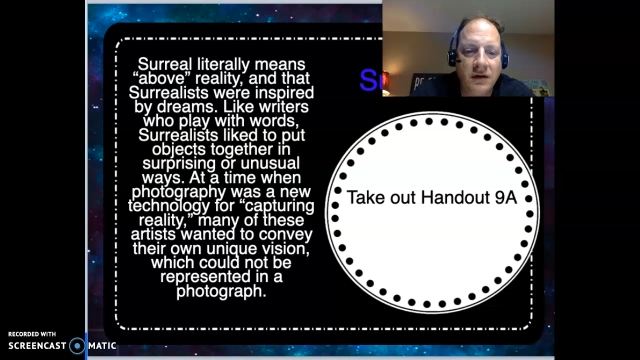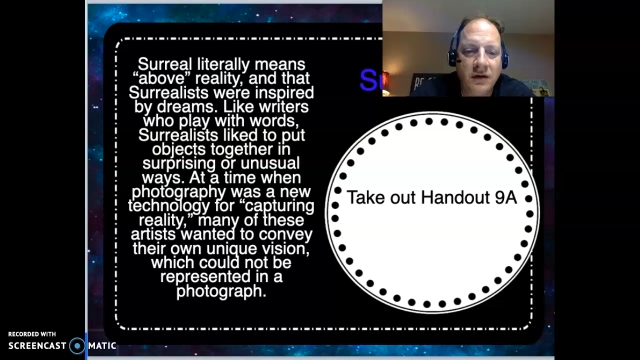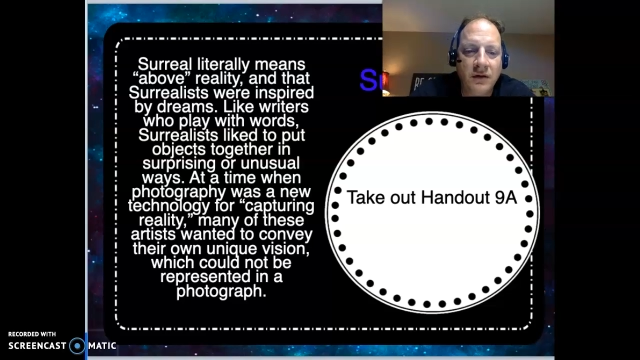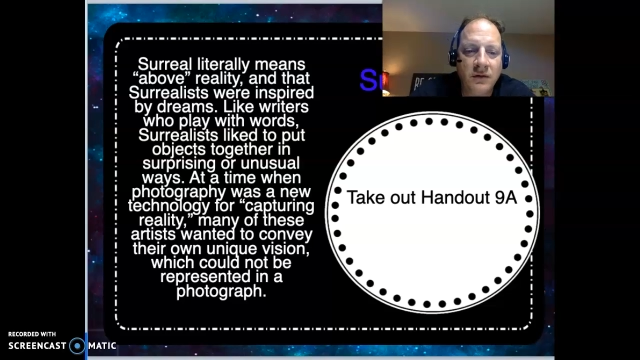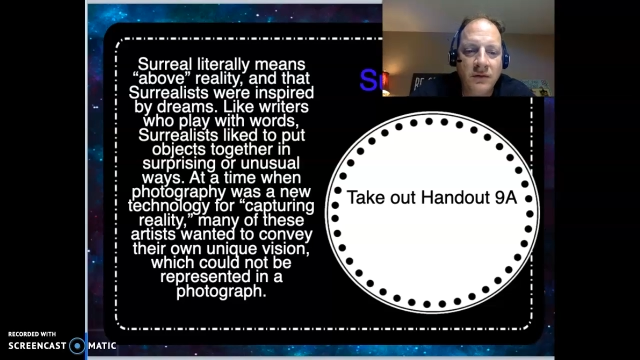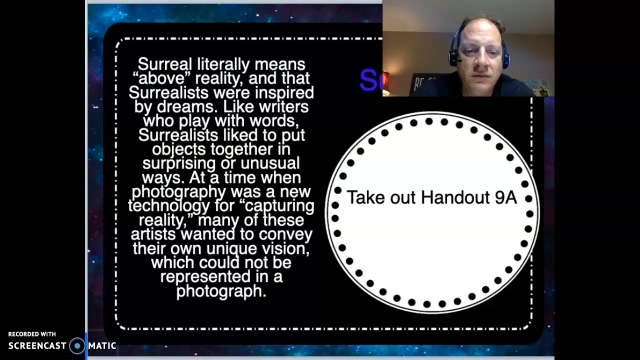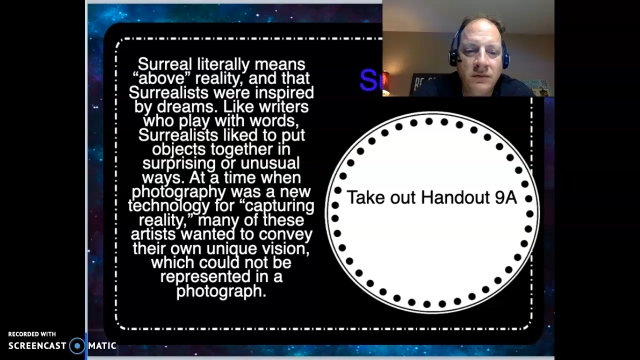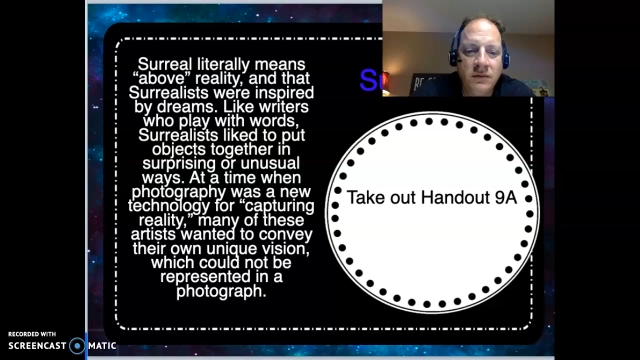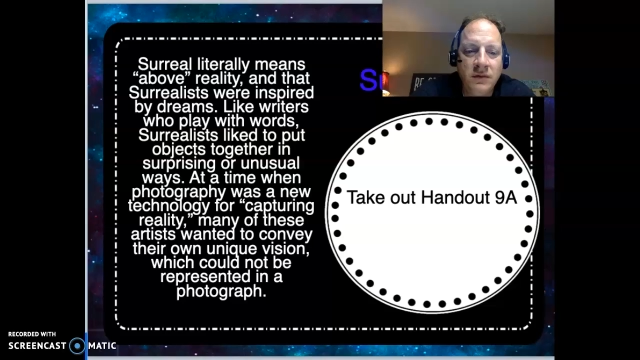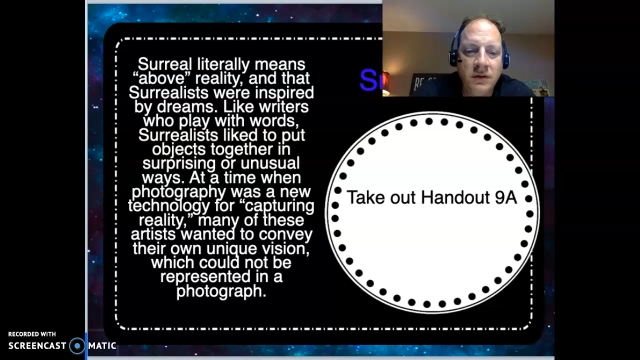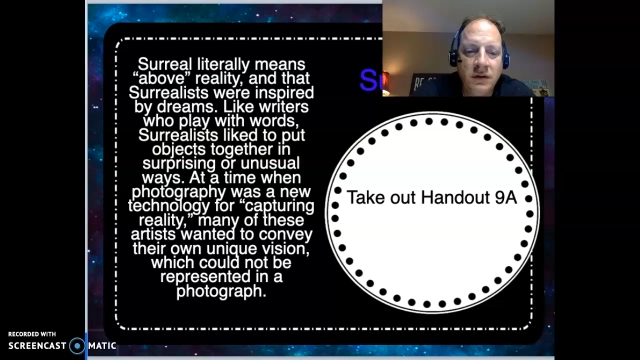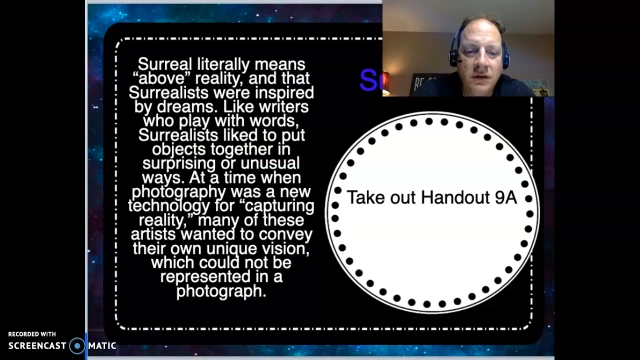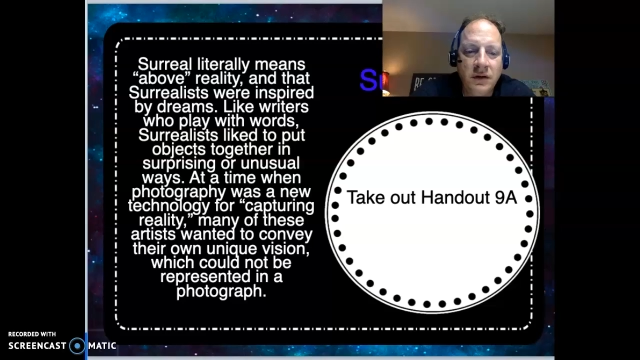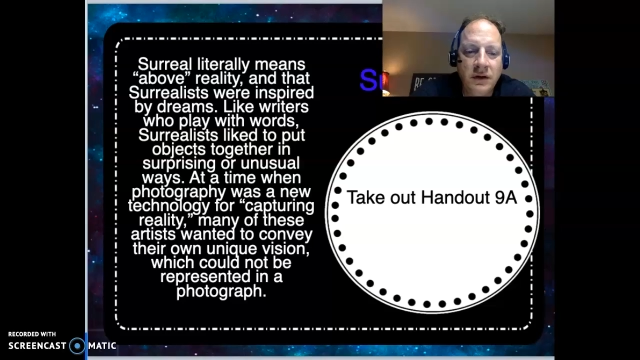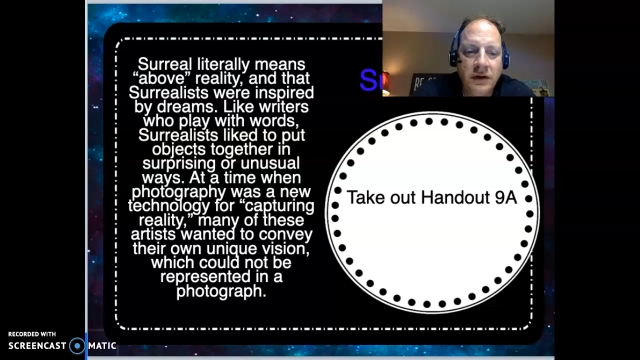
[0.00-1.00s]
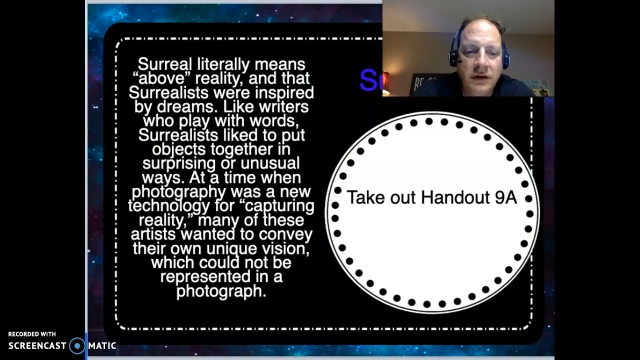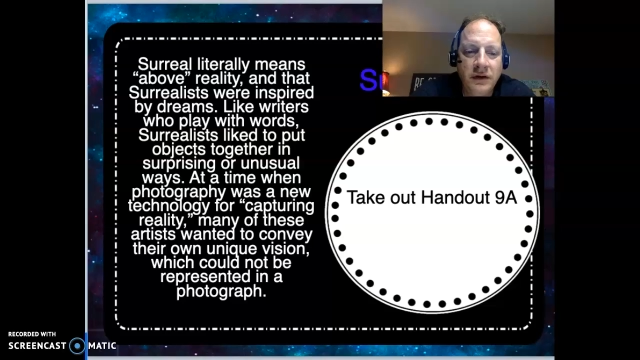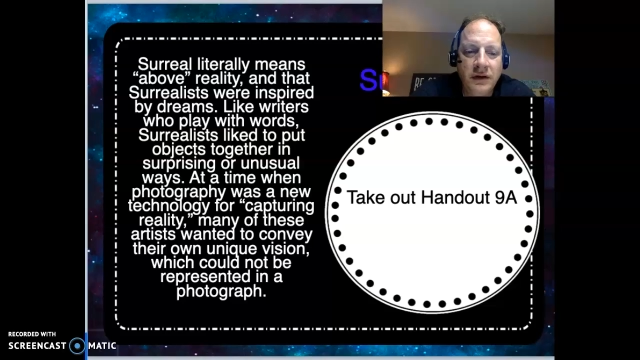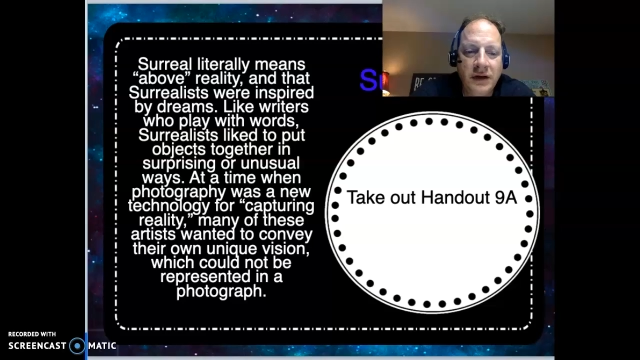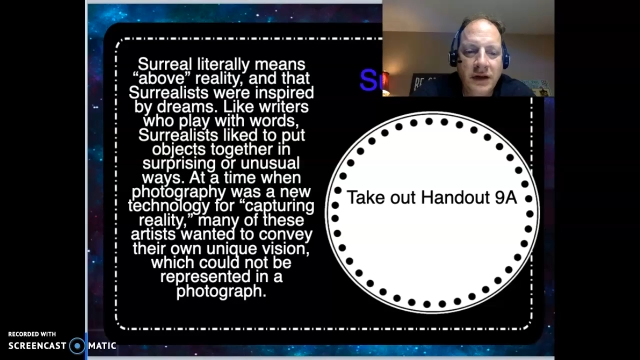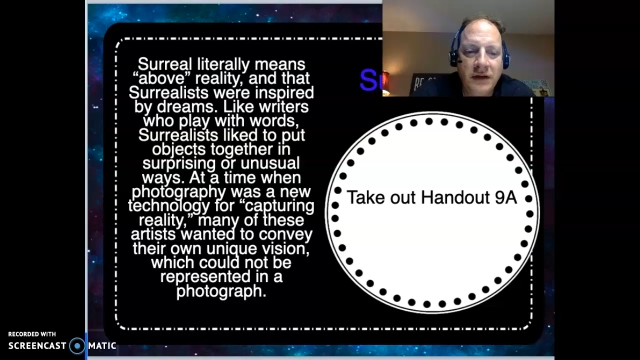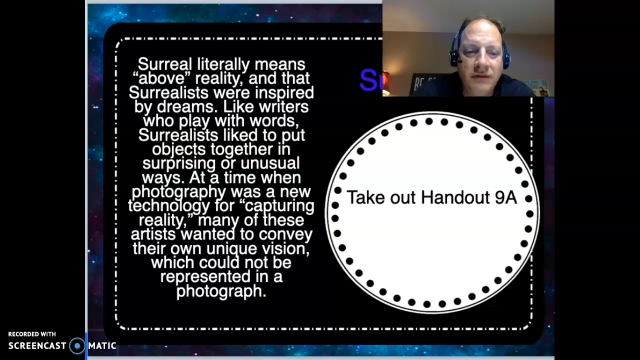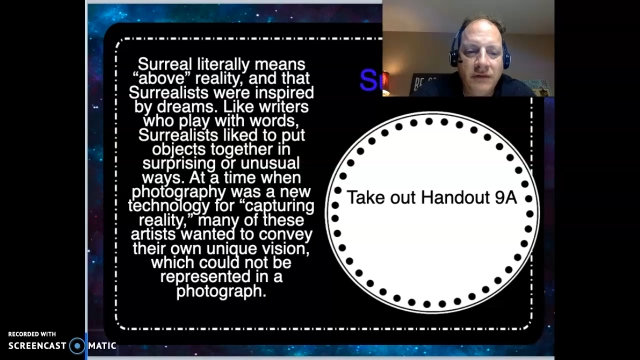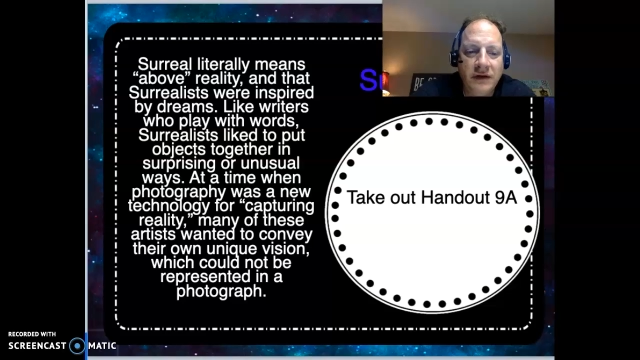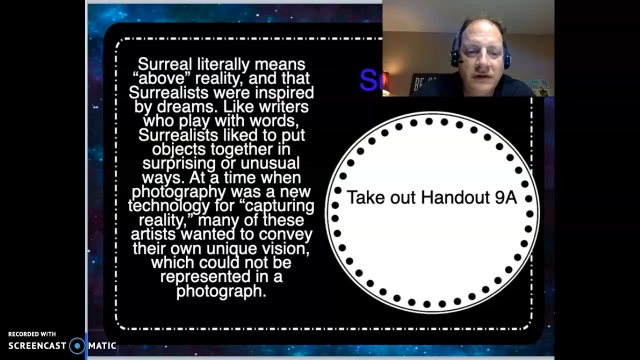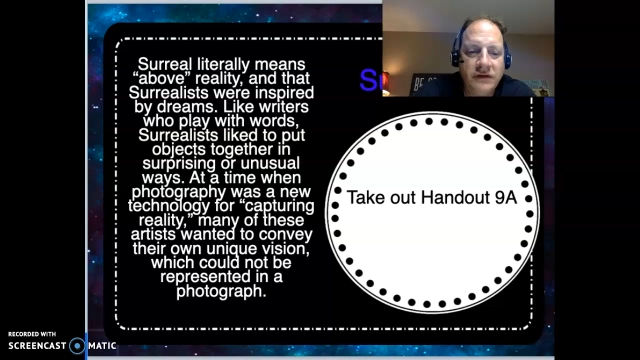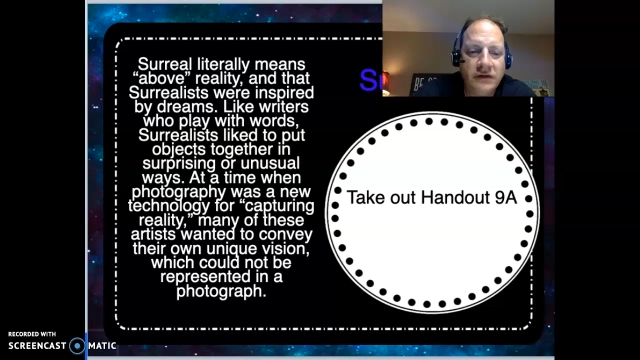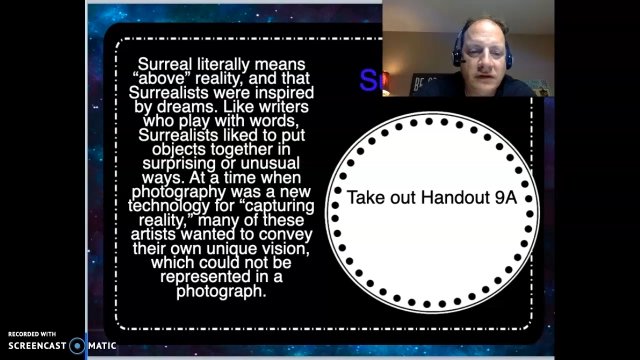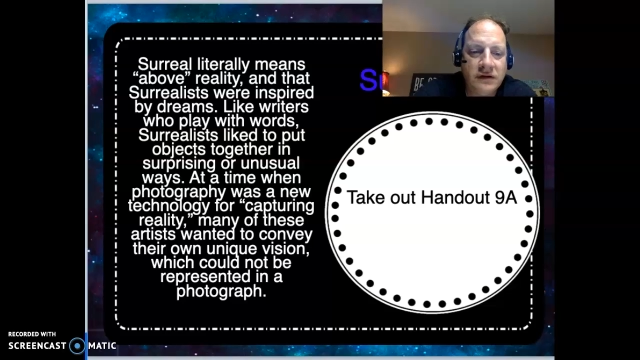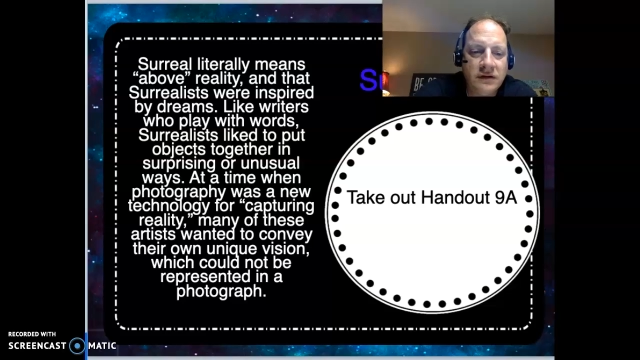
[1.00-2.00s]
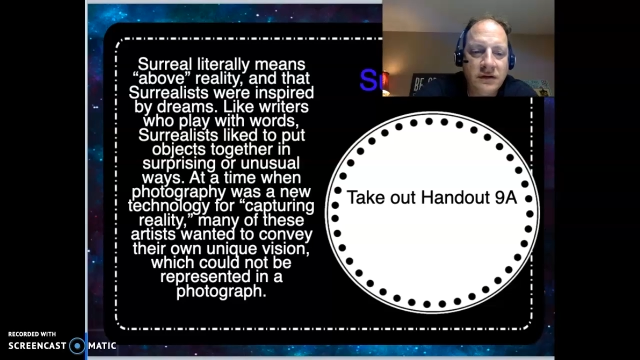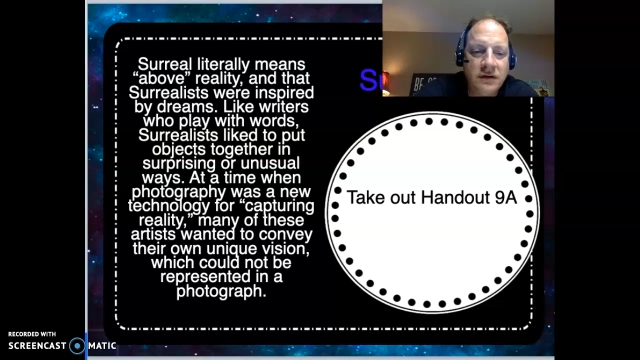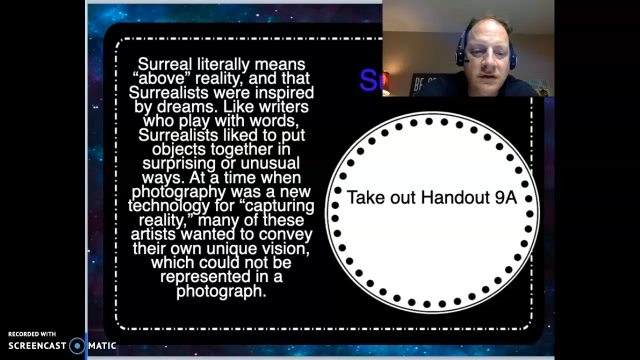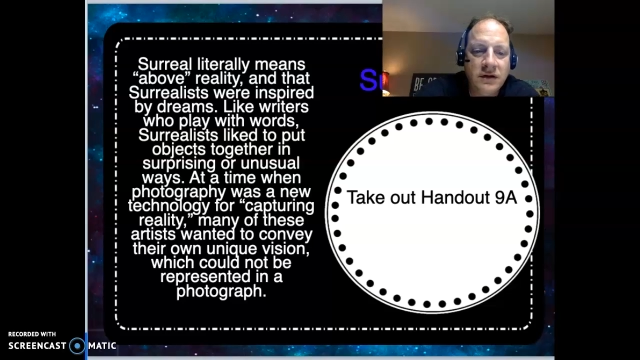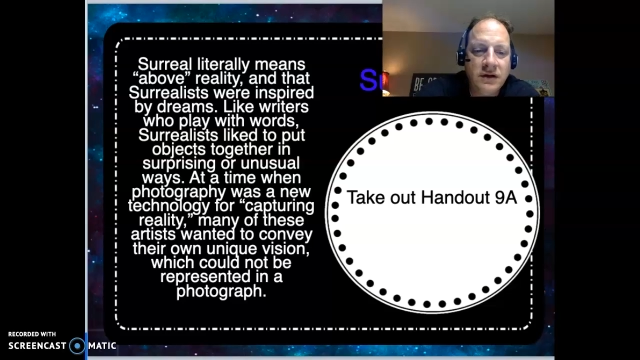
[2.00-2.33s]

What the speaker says: own unique vision